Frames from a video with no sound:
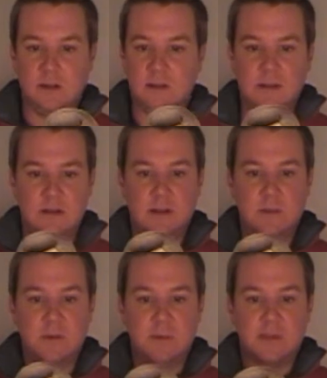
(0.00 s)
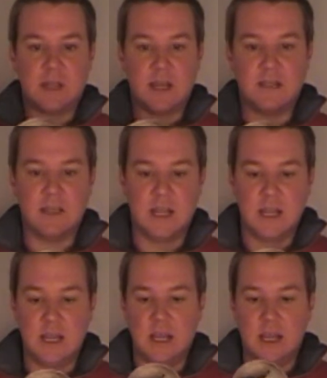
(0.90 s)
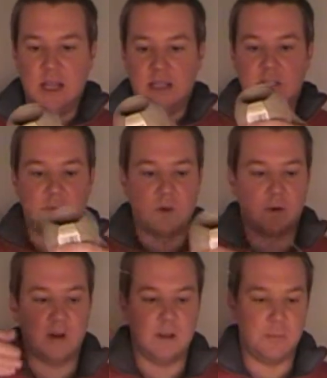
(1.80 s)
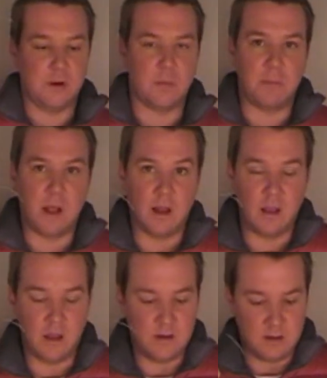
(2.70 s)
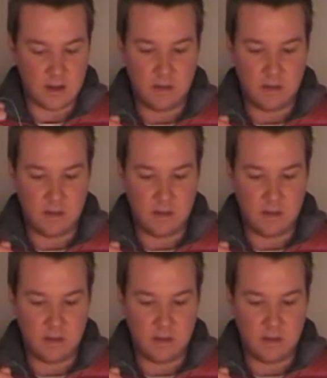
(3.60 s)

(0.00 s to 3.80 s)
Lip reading: It doesn't need to be precise. This is what we're going to put our bell on,